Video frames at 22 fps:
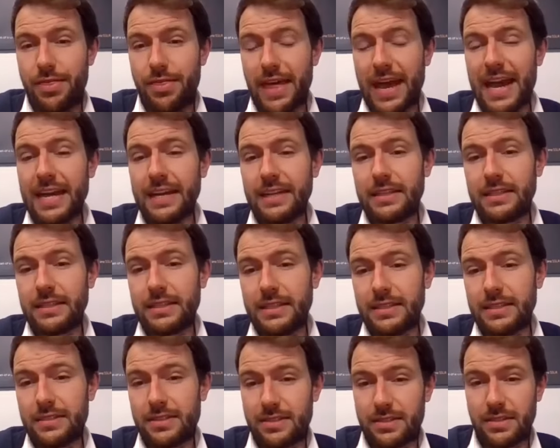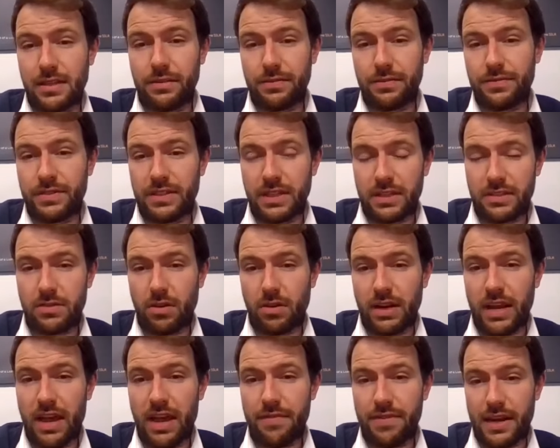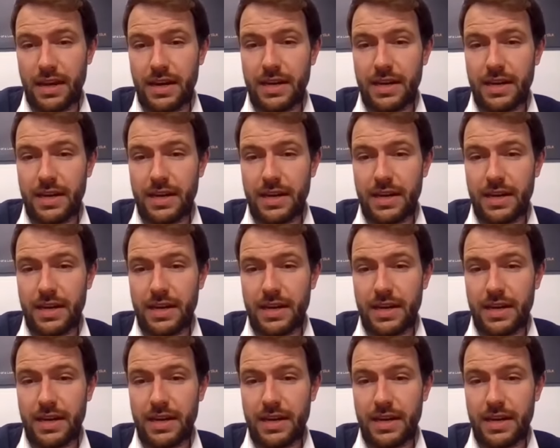that itself does not have